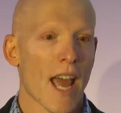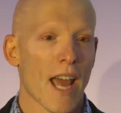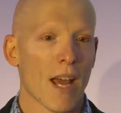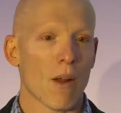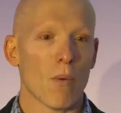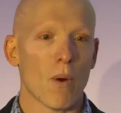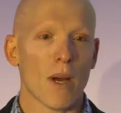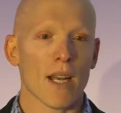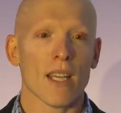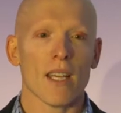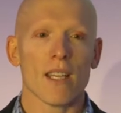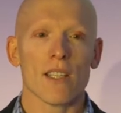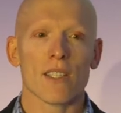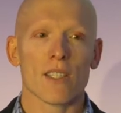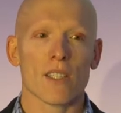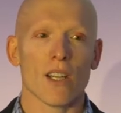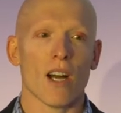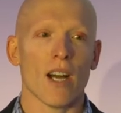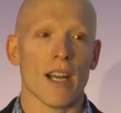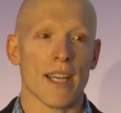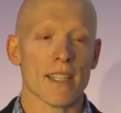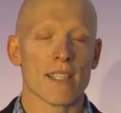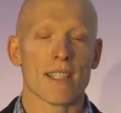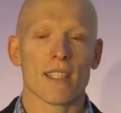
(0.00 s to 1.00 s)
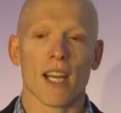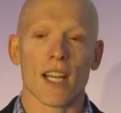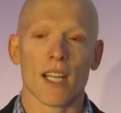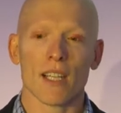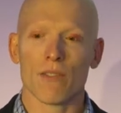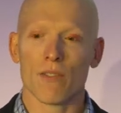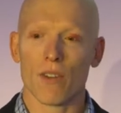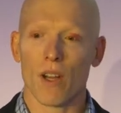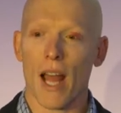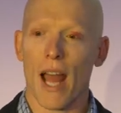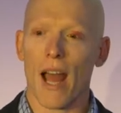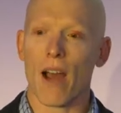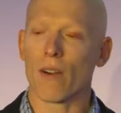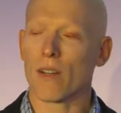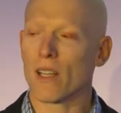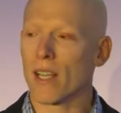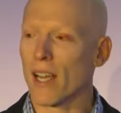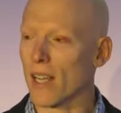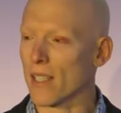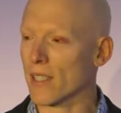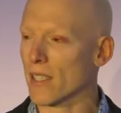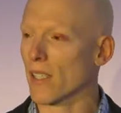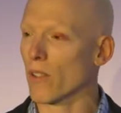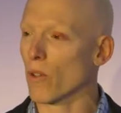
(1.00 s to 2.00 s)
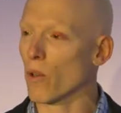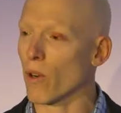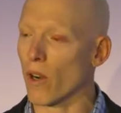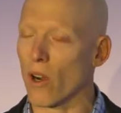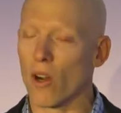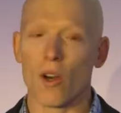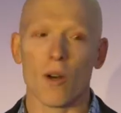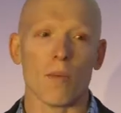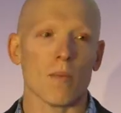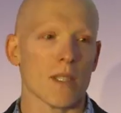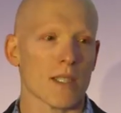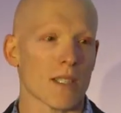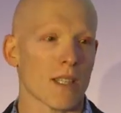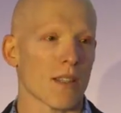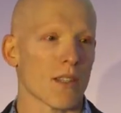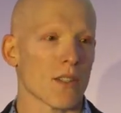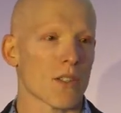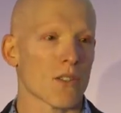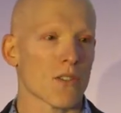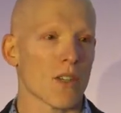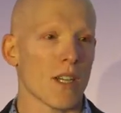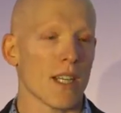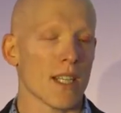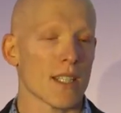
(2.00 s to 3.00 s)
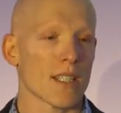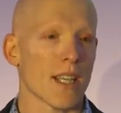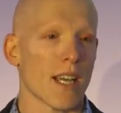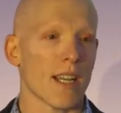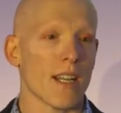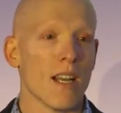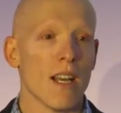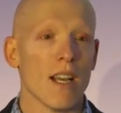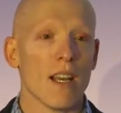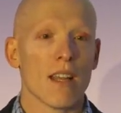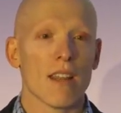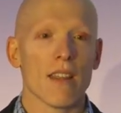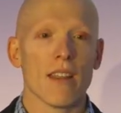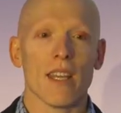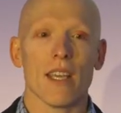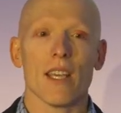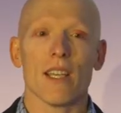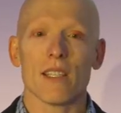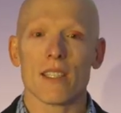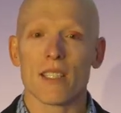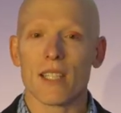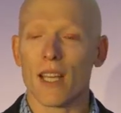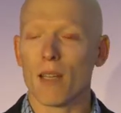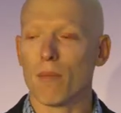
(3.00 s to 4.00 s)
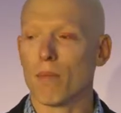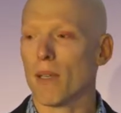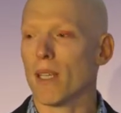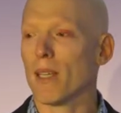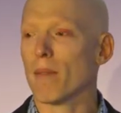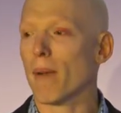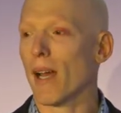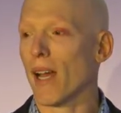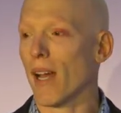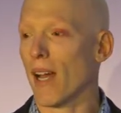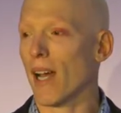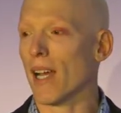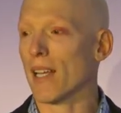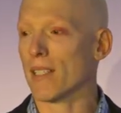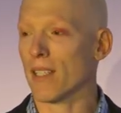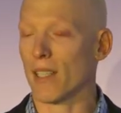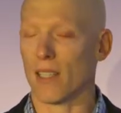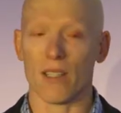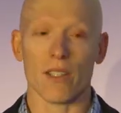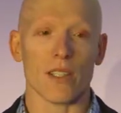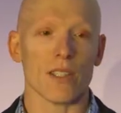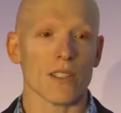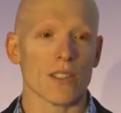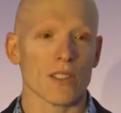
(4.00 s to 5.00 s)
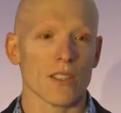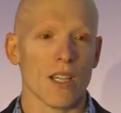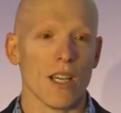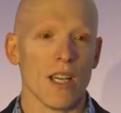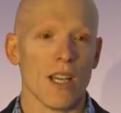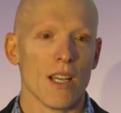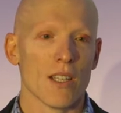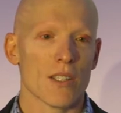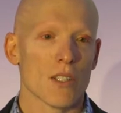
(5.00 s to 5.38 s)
And what he saw, instead of outcasts who are homeless in the street, he said, these can be my eyes and ears.